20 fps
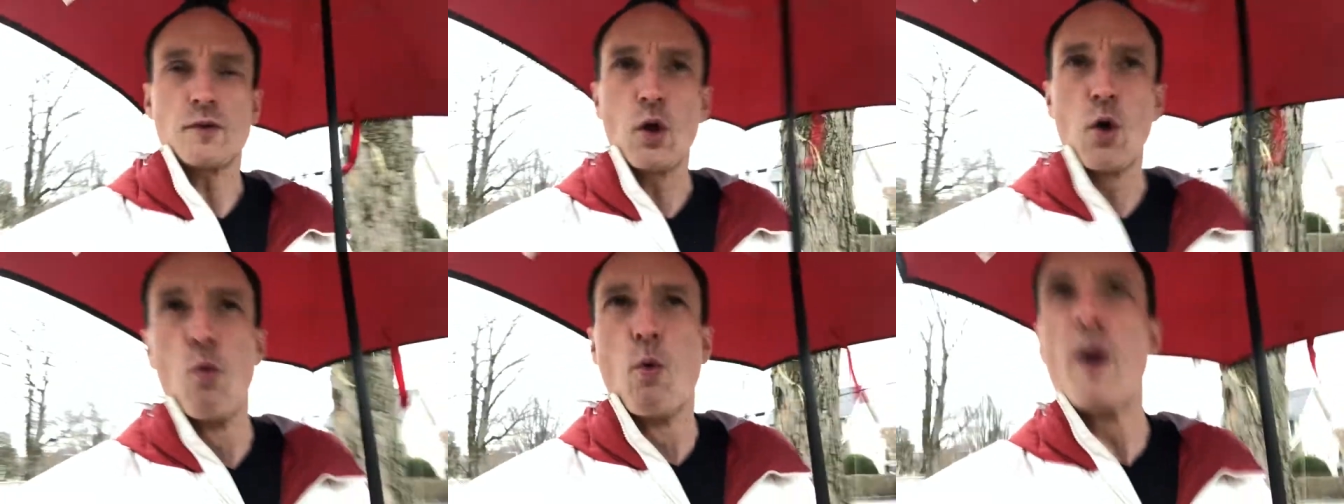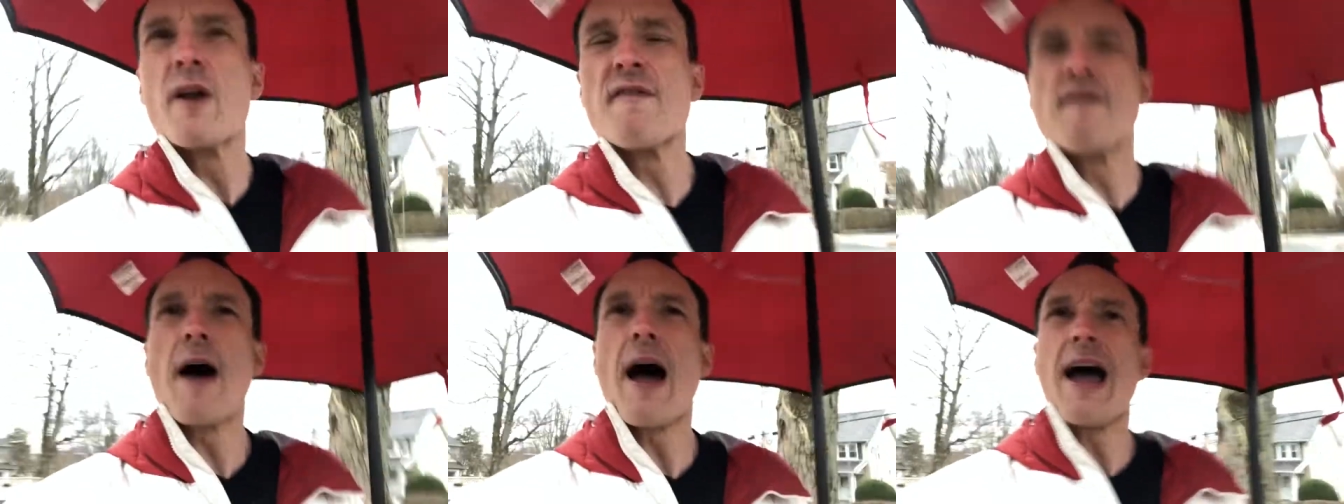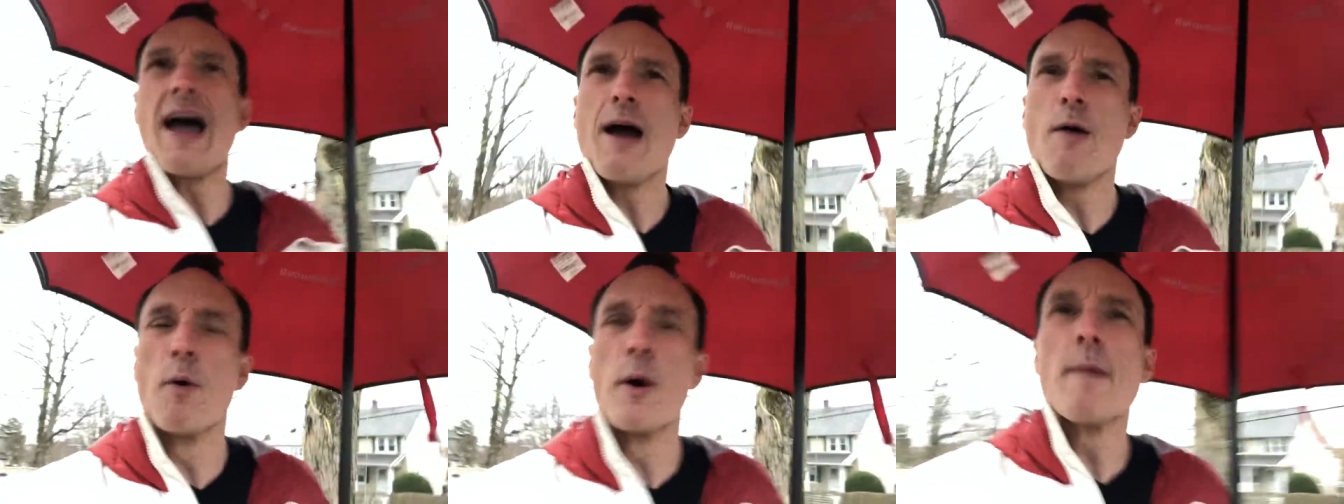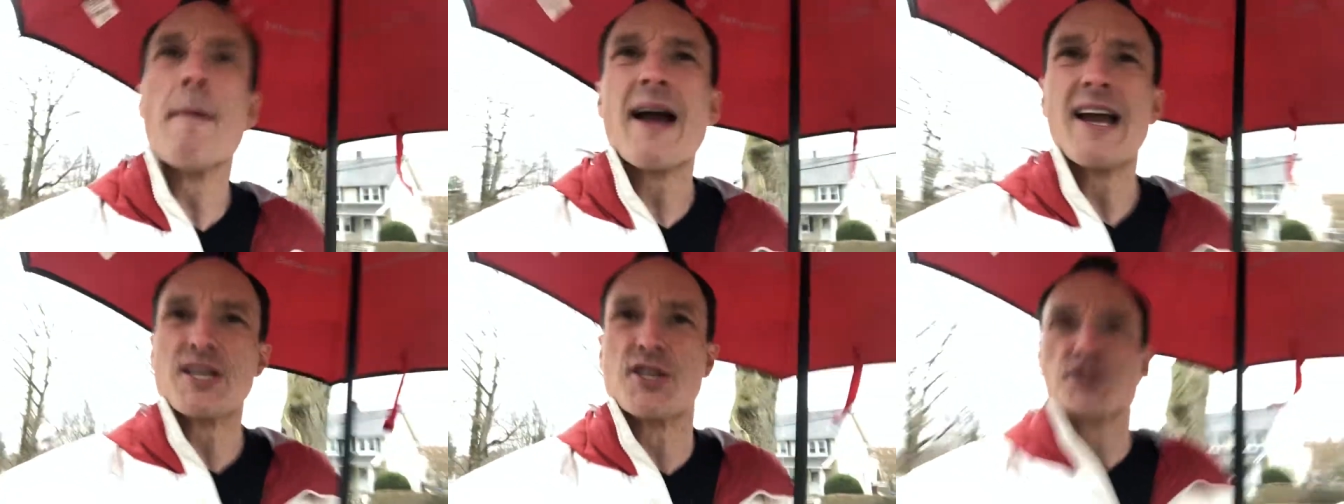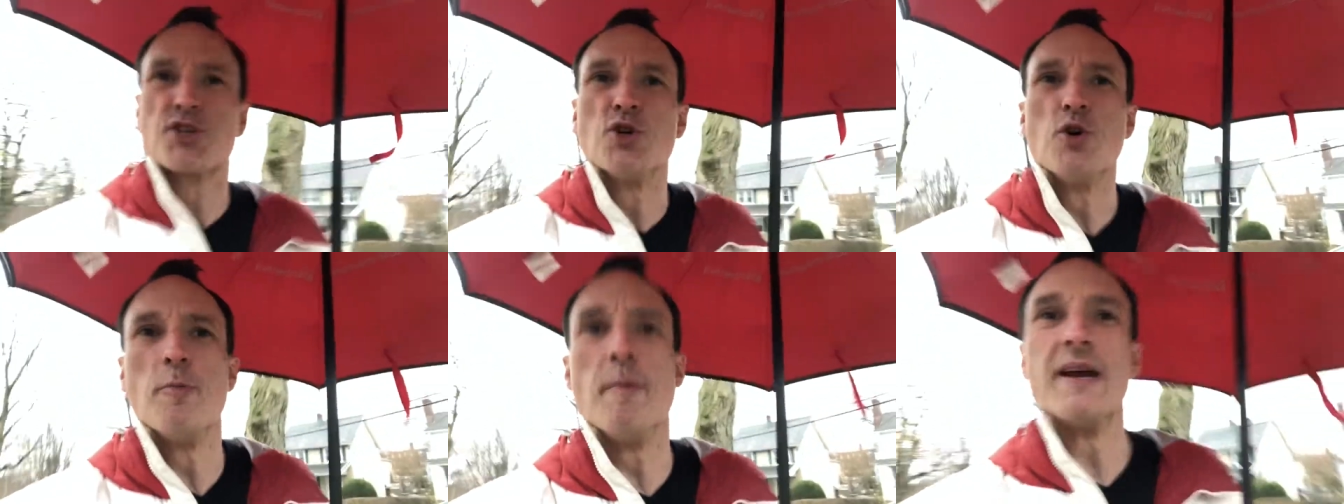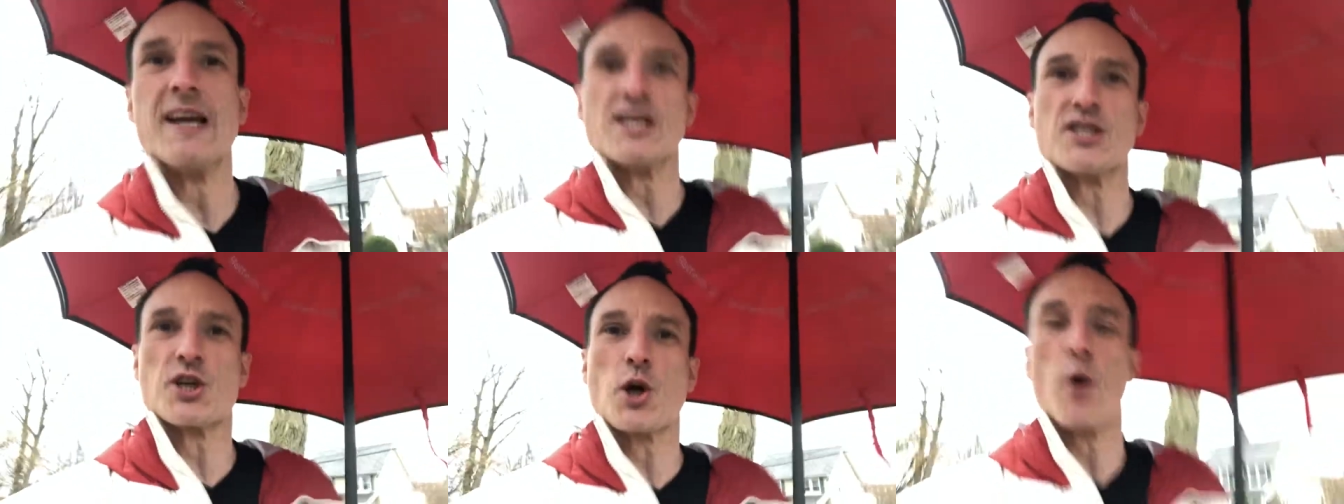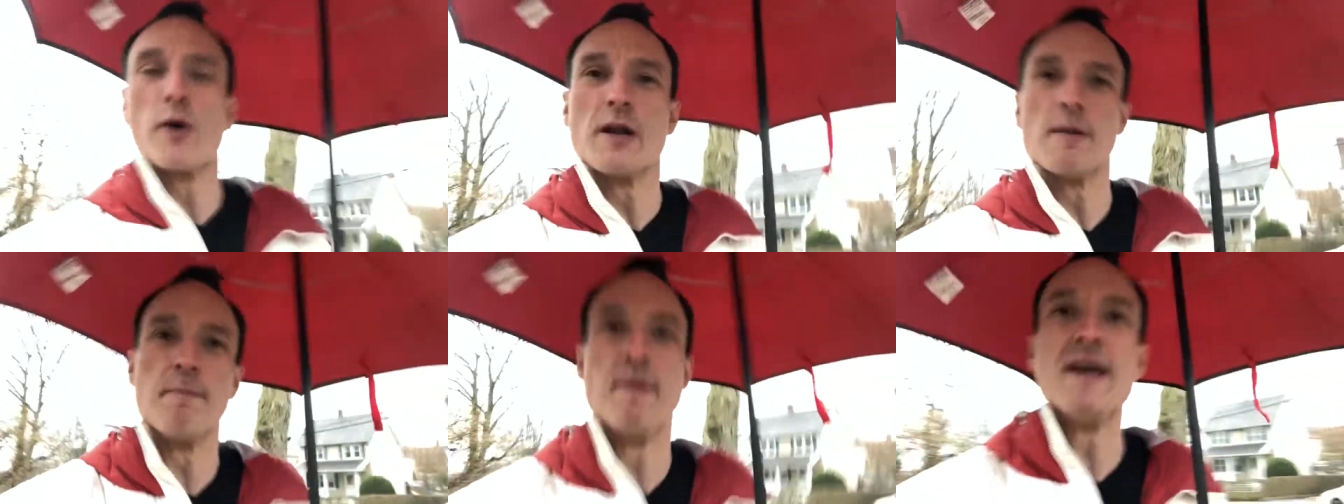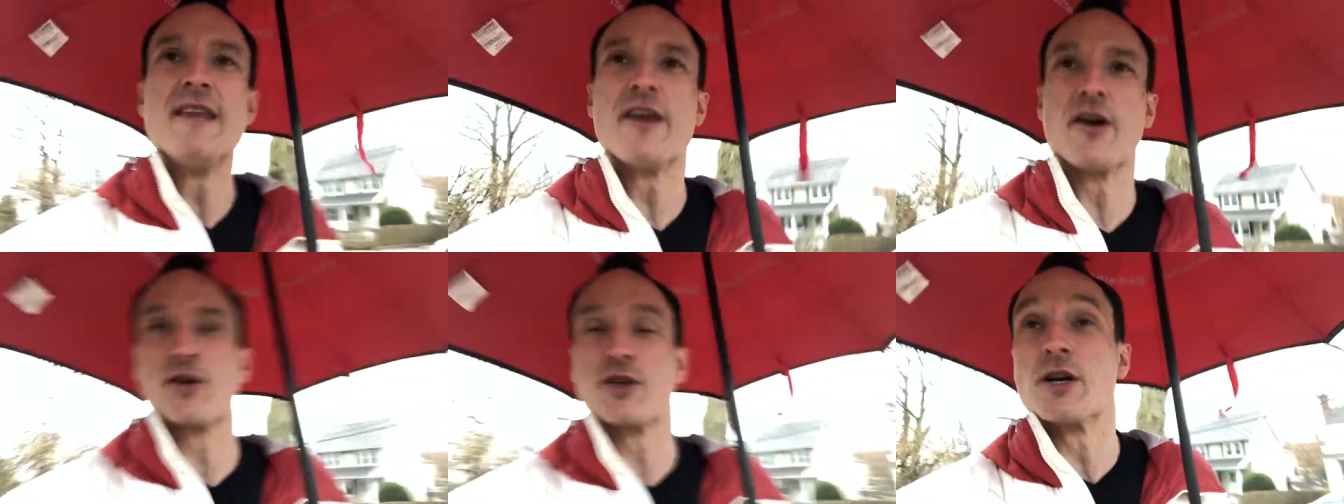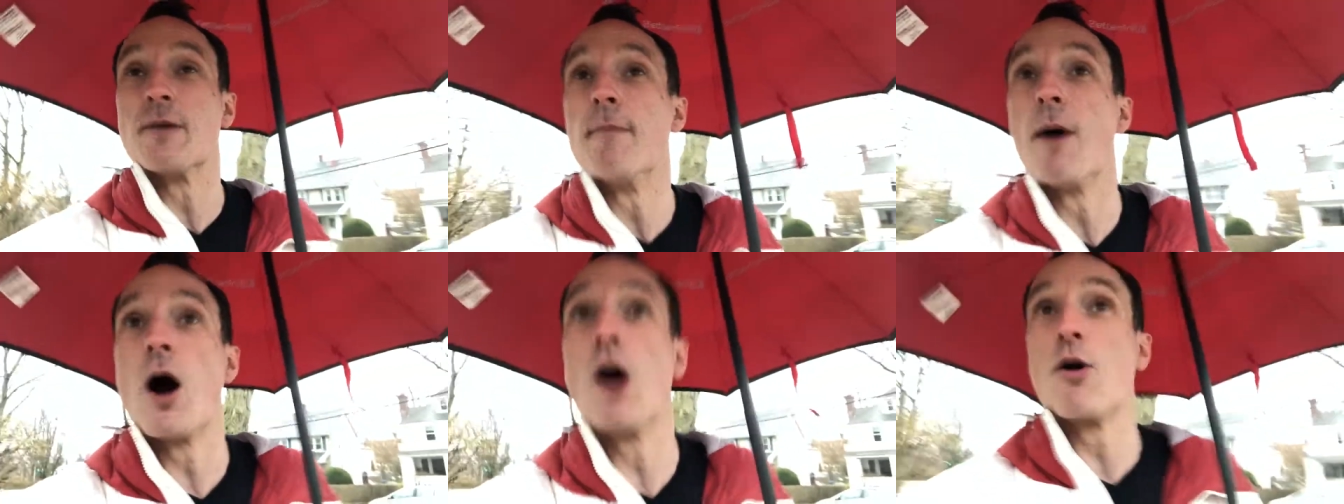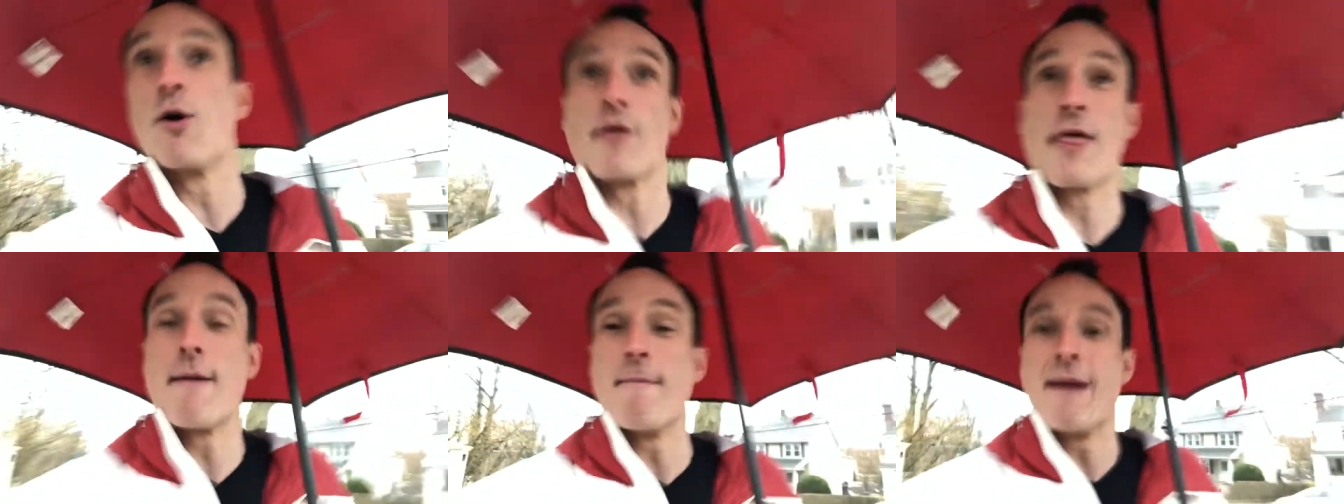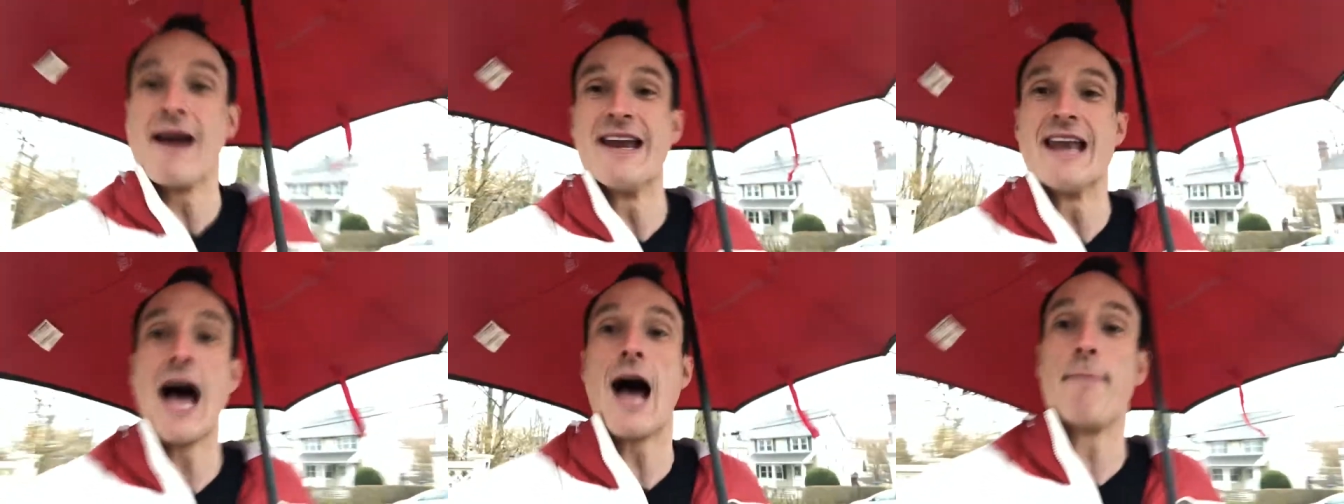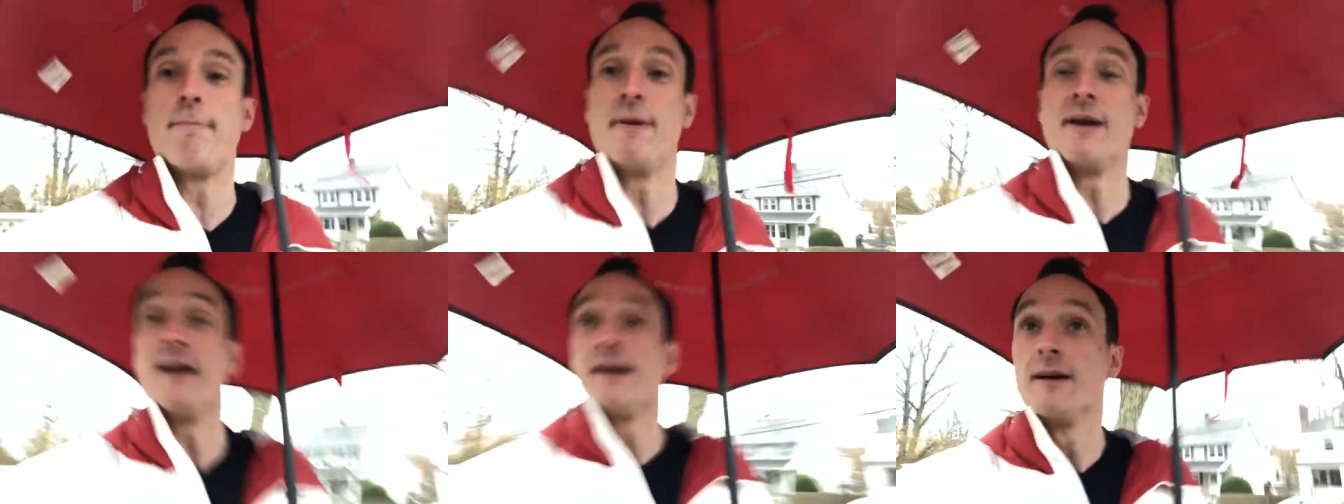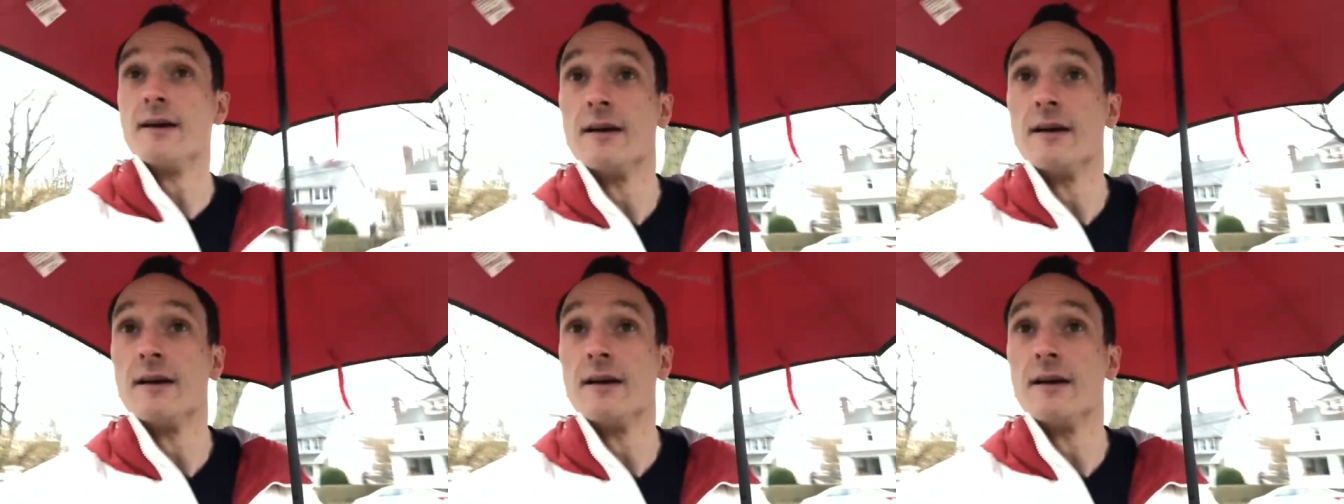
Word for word: What am I assuming is going to be there tomorrow that may not be?